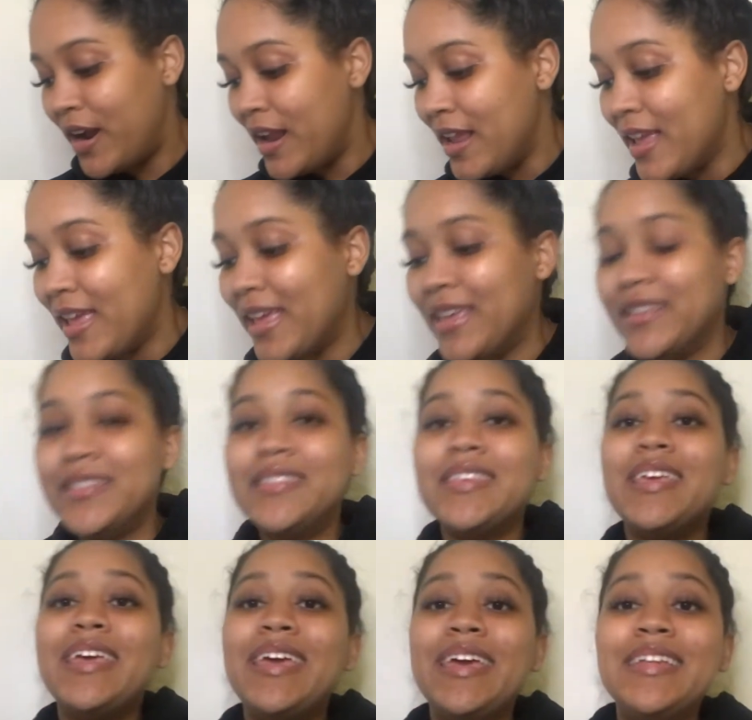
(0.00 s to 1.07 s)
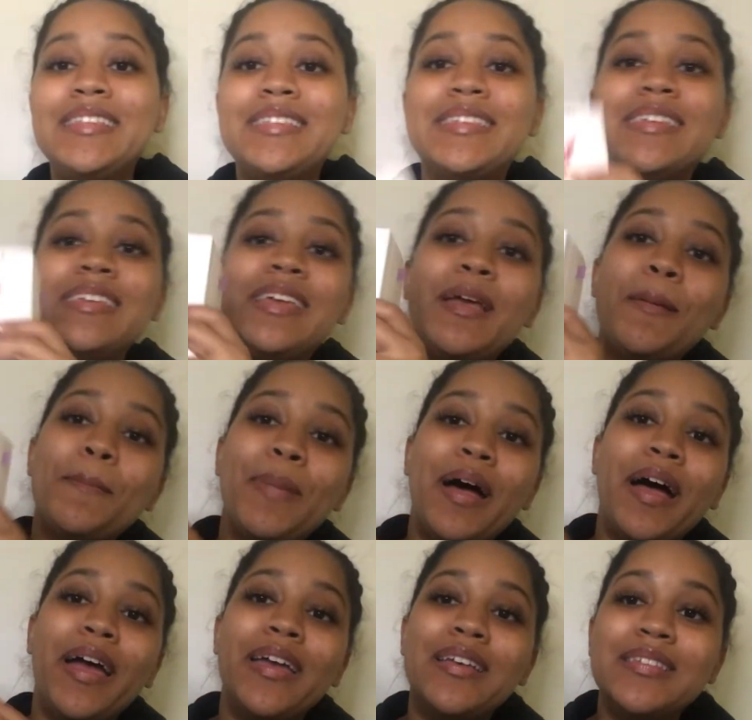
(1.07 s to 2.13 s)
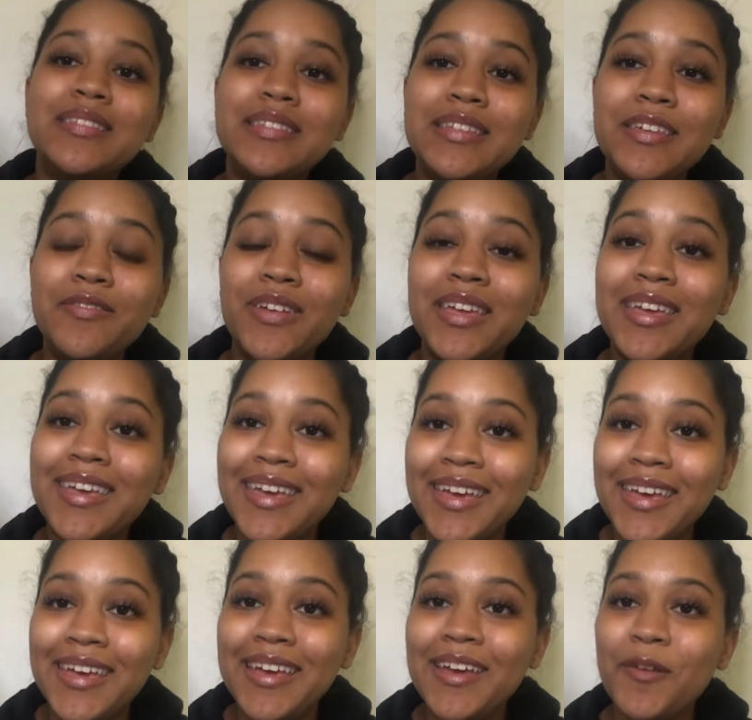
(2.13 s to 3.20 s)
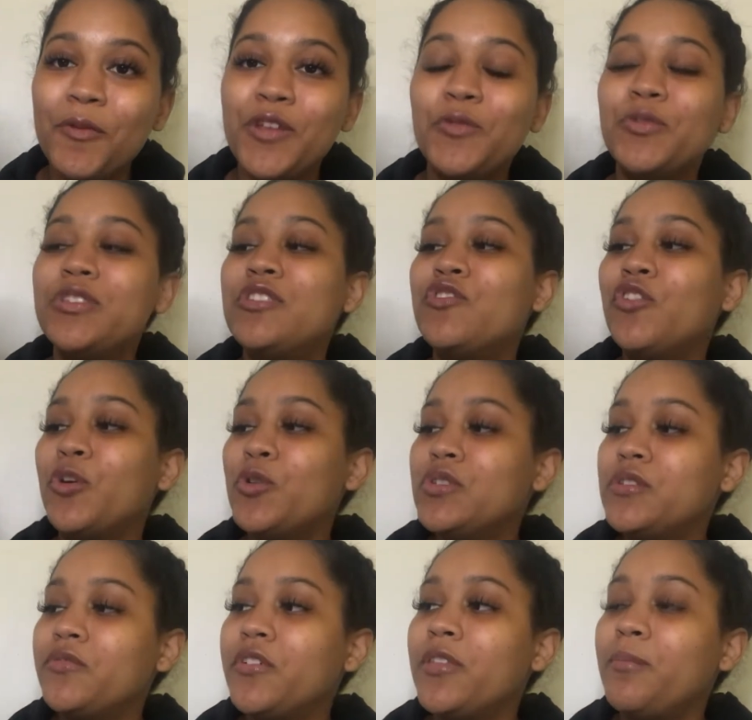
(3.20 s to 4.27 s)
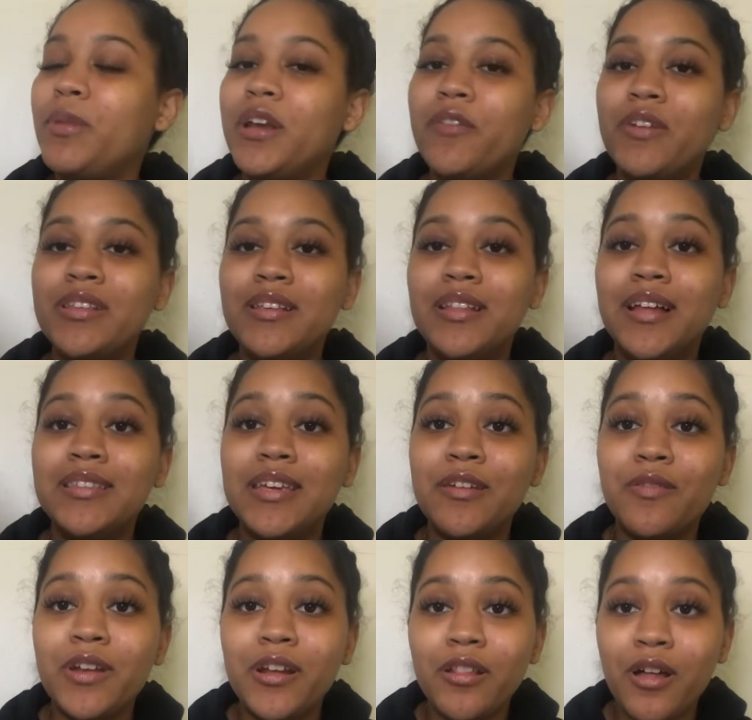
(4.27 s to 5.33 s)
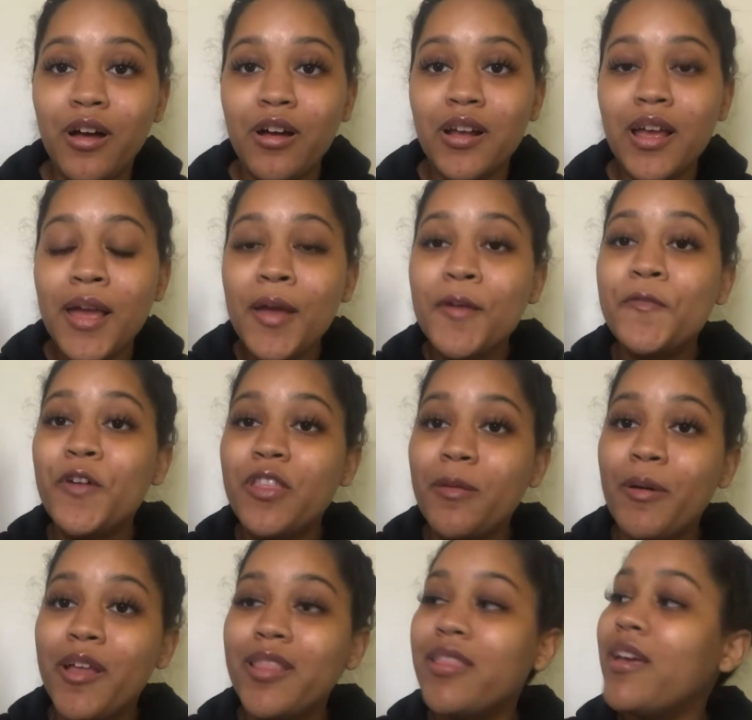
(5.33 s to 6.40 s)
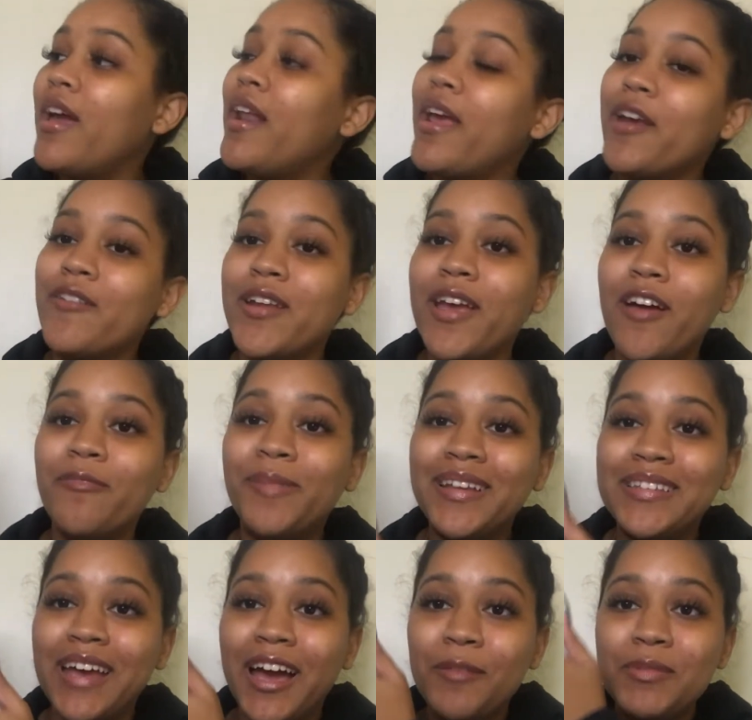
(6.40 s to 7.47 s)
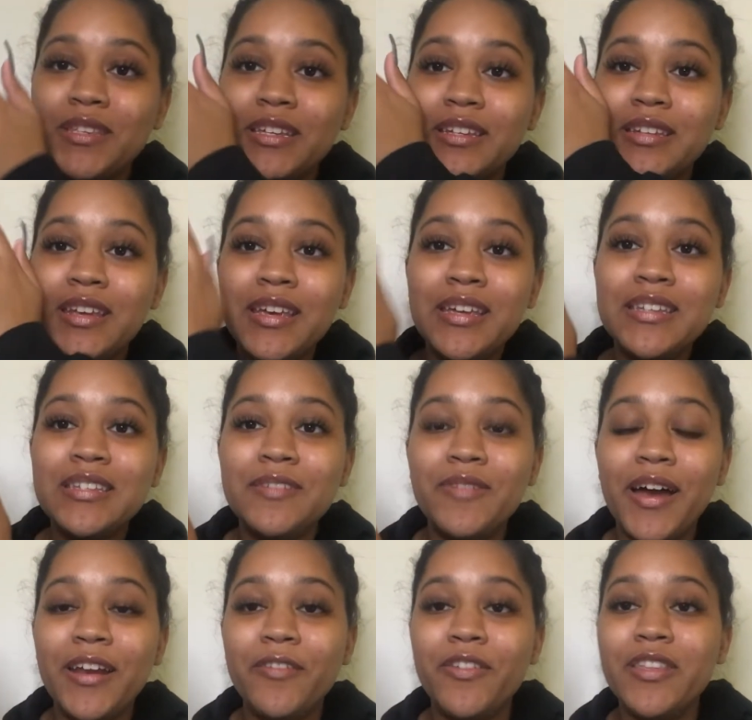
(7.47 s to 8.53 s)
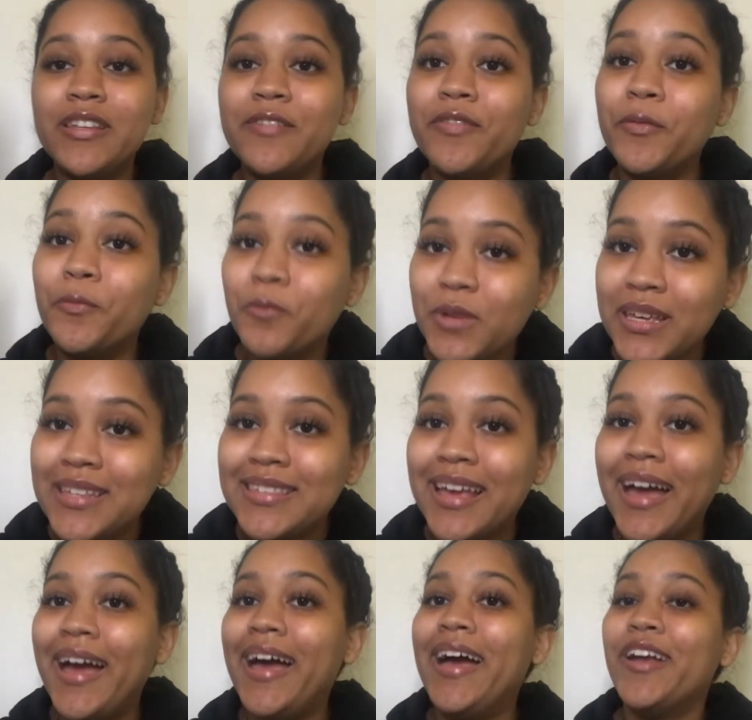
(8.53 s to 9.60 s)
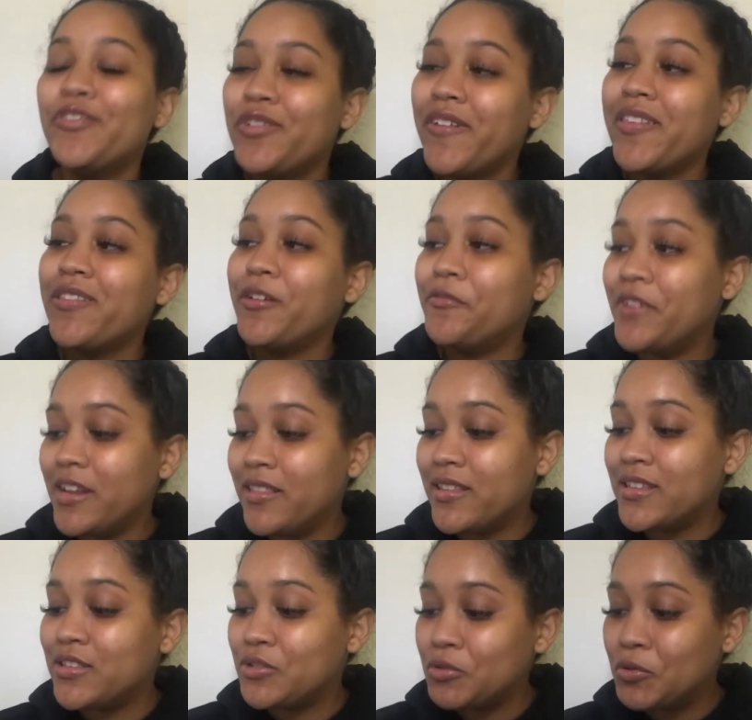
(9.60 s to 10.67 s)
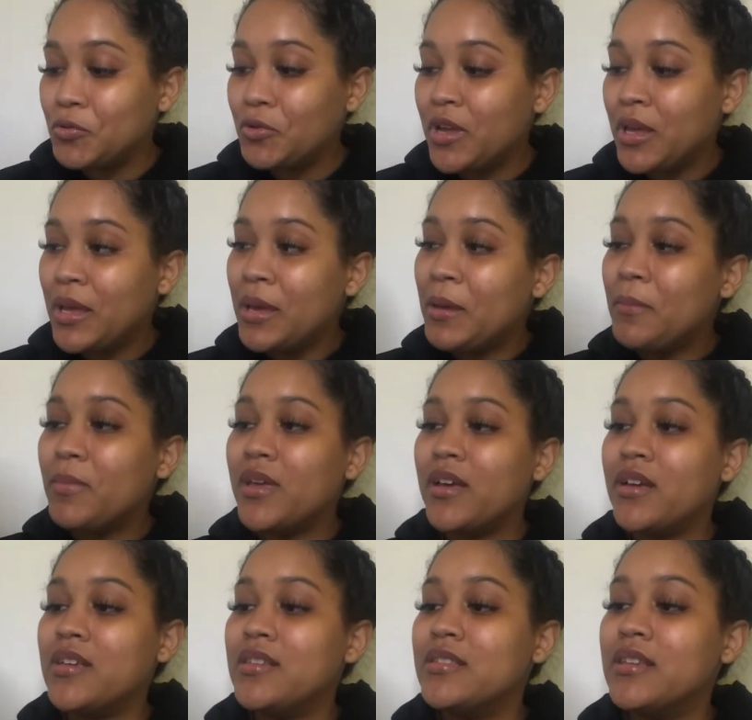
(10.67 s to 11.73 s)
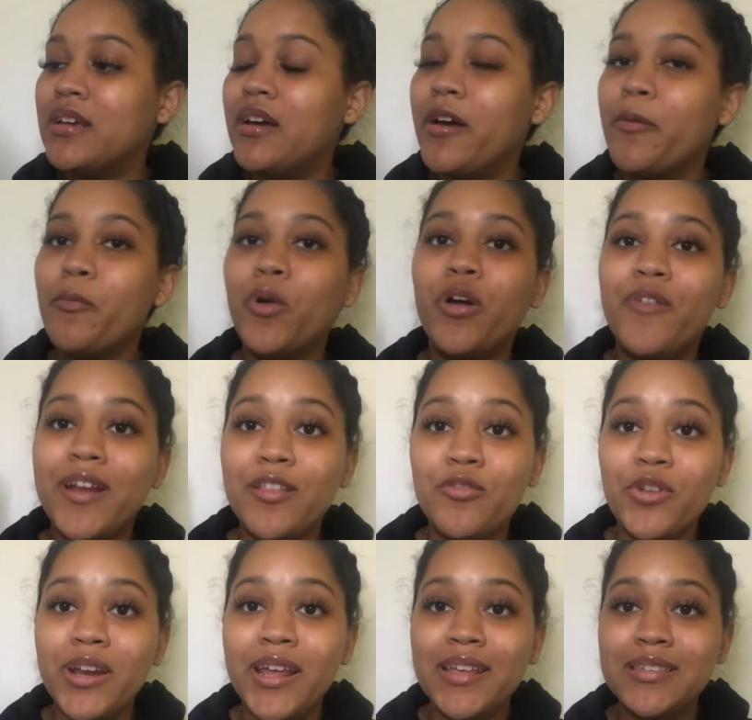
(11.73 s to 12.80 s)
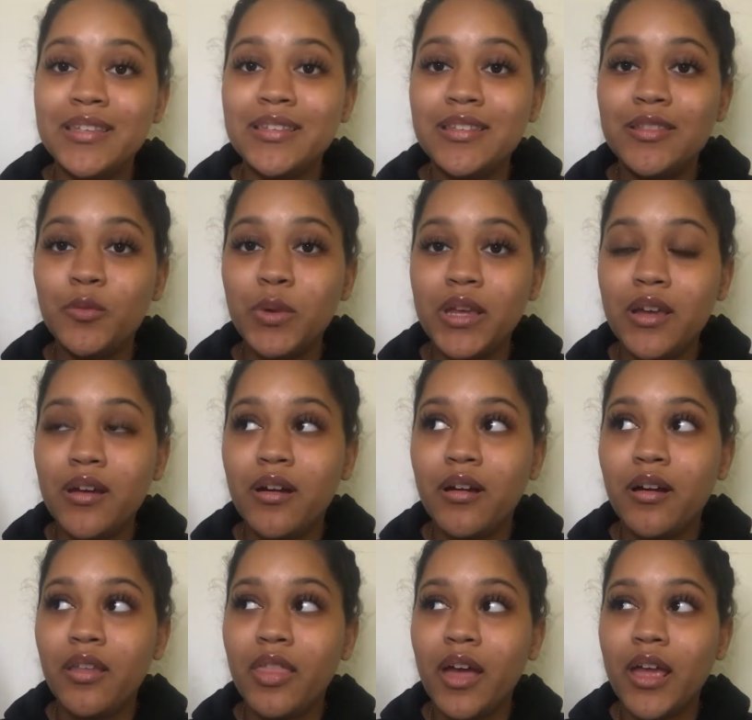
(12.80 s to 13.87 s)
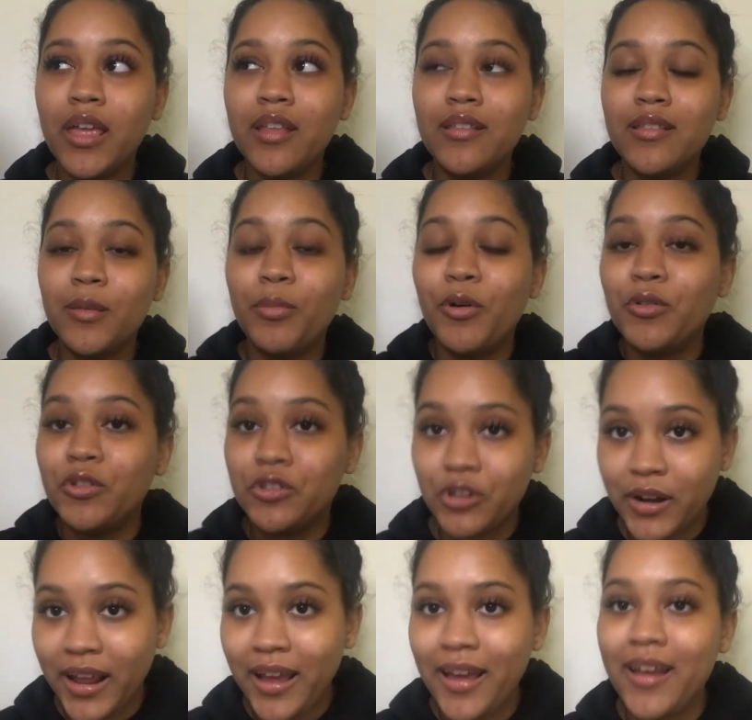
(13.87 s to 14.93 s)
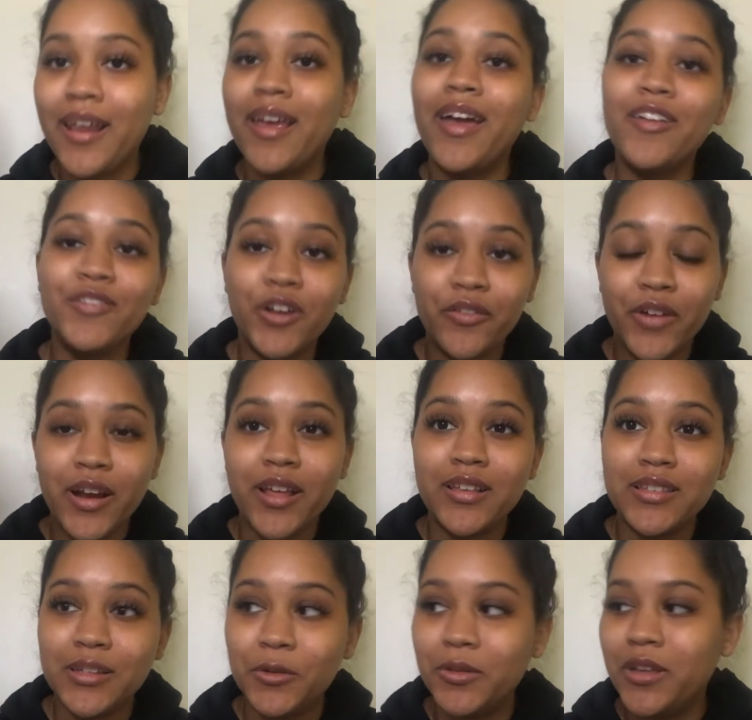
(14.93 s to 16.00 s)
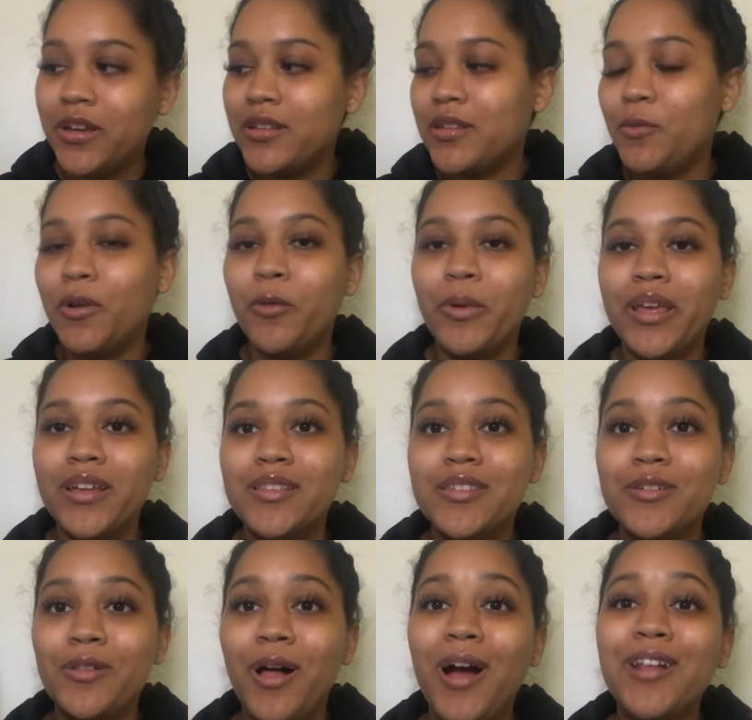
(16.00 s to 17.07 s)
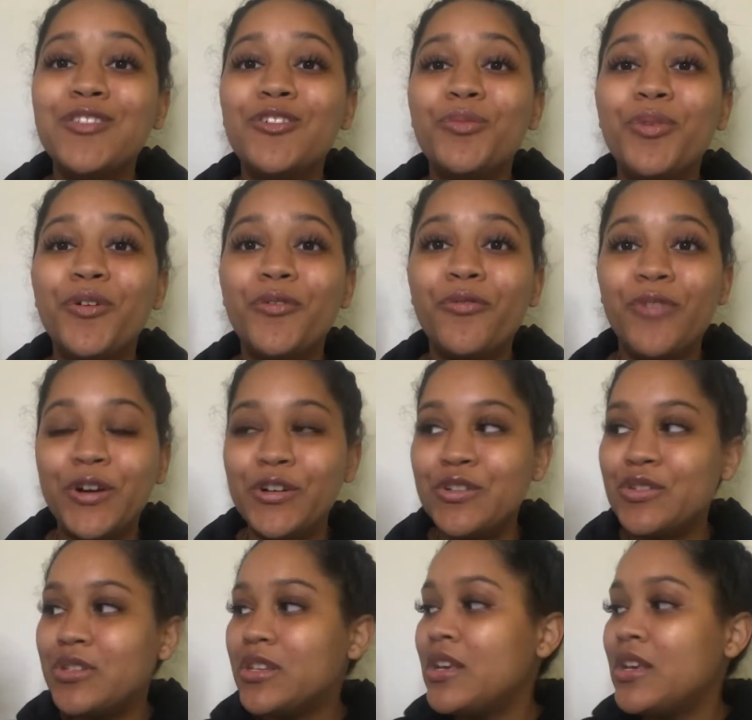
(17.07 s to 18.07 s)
is It by Stephen King, which was chosen for the Buddy Reads a Latte read along for the month. And I already have my tabs in divided for the different weeks. I actually have to start reading this soon because we're already 3 days into the week that it's supposed to start at, and I have not read a single thing because I want to wait until October 1st.